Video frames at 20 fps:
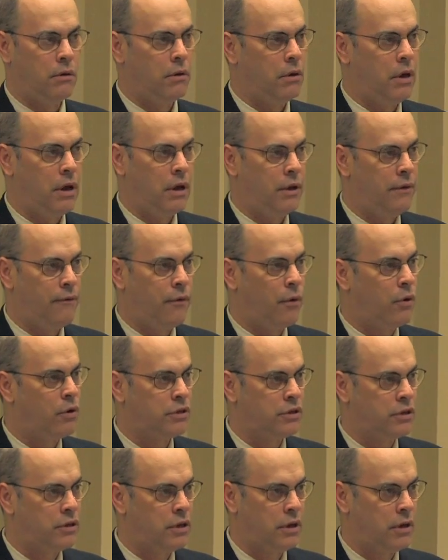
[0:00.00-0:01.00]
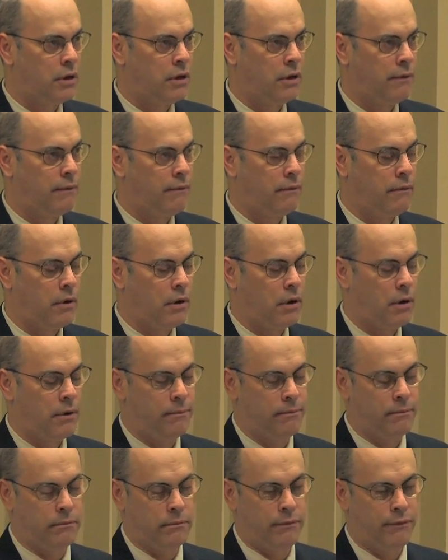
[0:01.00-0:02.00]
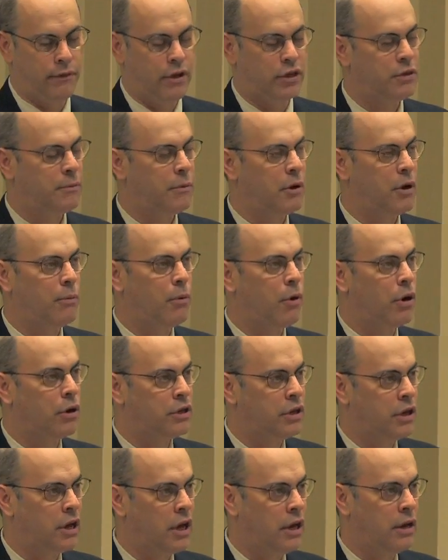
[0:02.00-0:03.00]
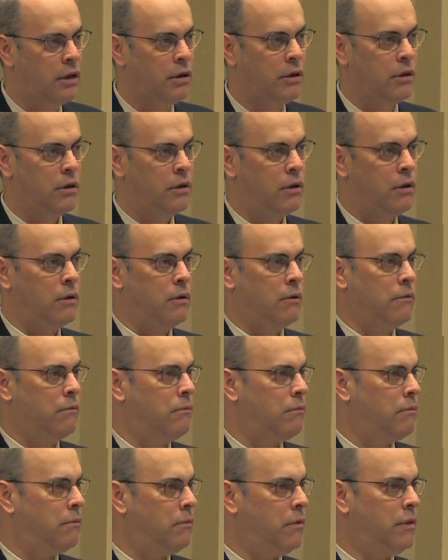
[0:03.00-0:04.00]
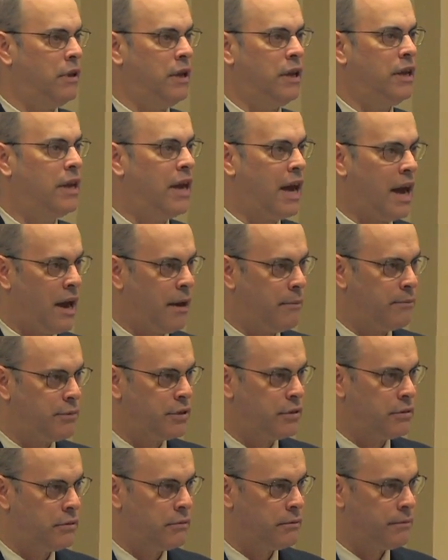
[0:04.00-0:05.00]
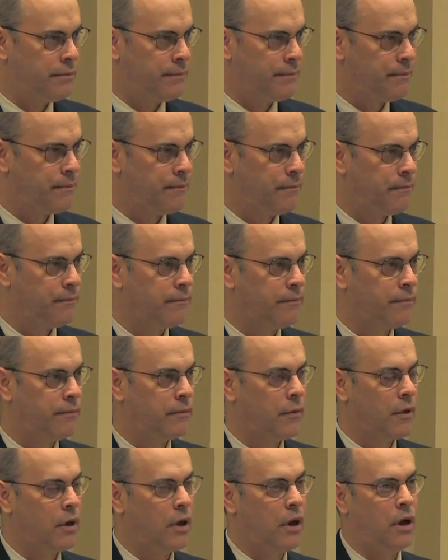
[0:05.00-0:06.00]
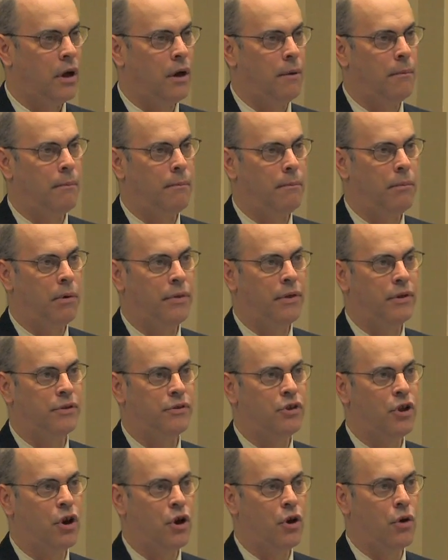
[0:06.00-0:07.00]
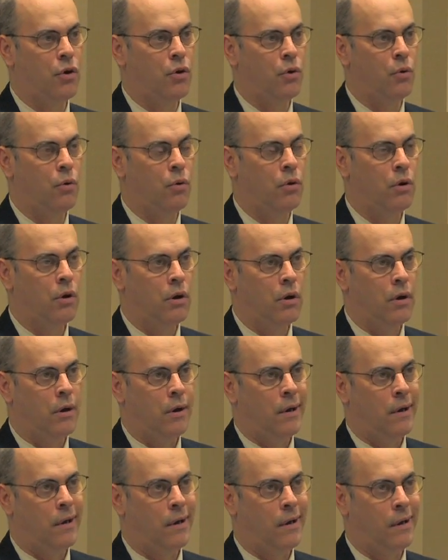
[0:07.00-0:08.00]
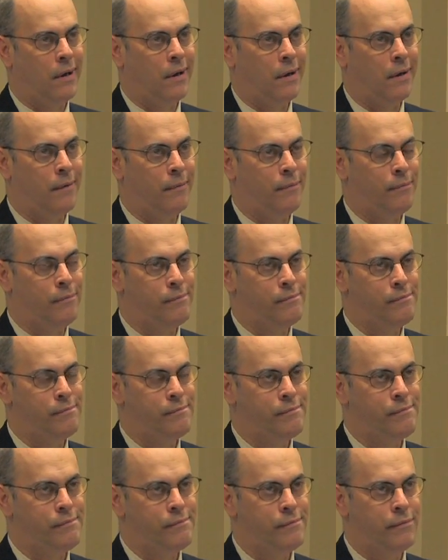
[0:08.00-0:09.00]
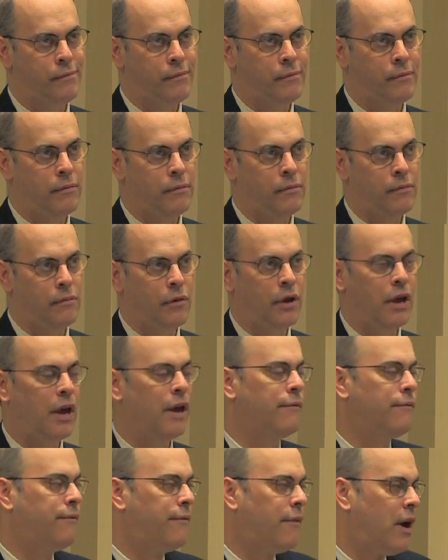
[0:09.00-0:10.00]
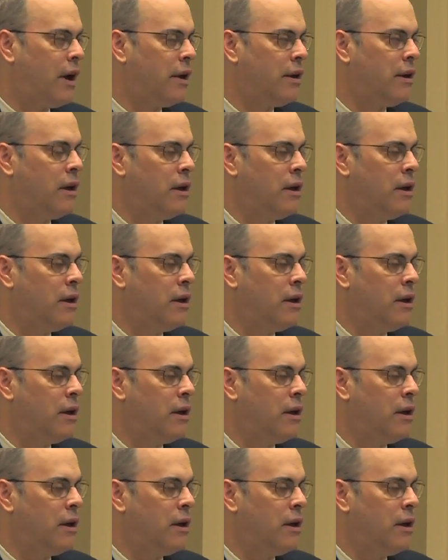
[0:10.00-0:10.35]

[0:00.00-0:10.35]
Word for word: in Forest, you know, um, Flushing Meadow Park tonight. Need cabs. Um, but there's no, um, we can't find,